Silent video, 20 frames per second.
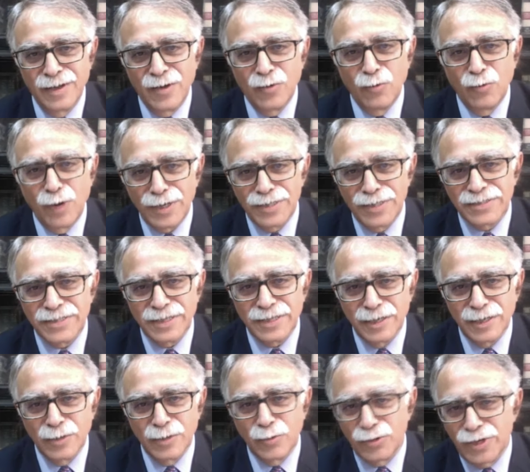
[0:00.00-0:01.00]
One is the
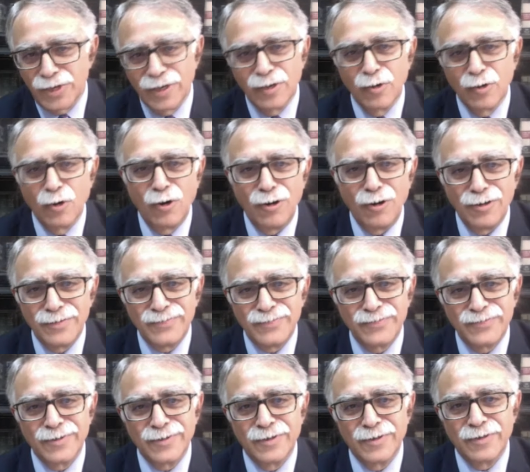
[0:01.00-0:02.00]
colonial law
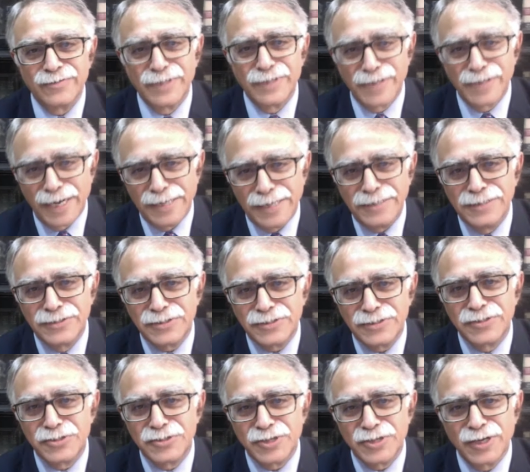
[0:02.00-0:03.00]
of the 19th
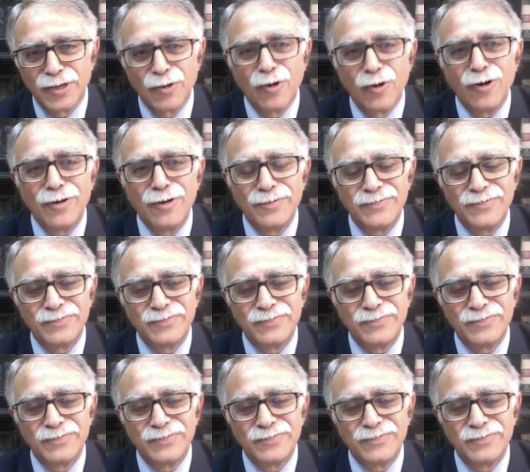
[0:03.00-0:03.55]
century law,